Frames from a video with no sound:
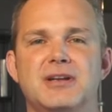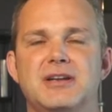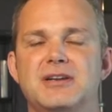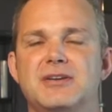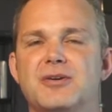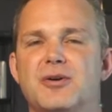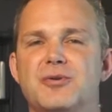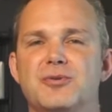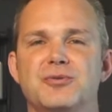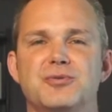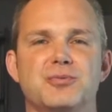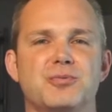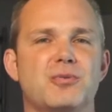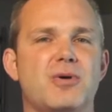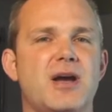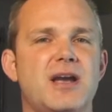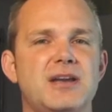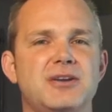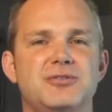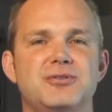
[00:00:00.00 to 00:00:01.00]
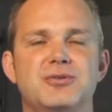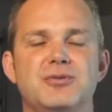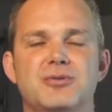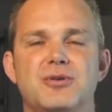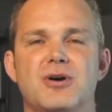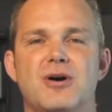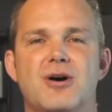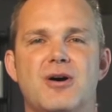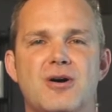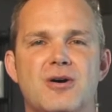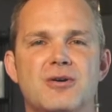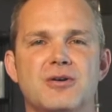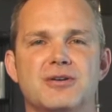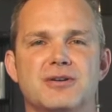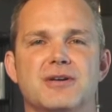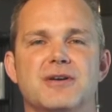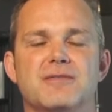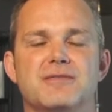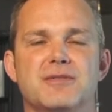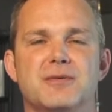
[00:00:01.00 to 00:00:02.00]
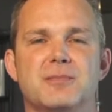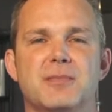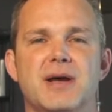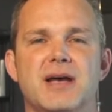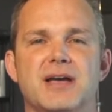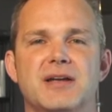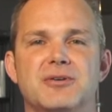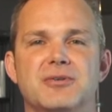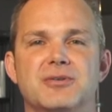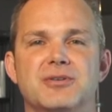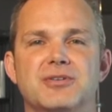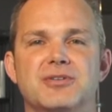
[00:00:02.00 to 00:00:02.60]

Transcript: He goes right to the heart of the matter.